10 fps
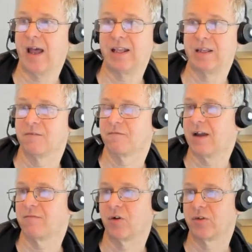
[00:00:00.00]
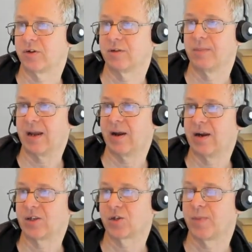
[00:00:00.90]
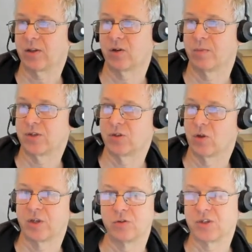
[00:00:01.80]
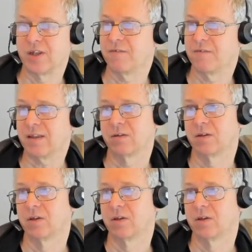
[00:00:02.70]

adding the 500 megahertz of spectrum is nothing to sniff at,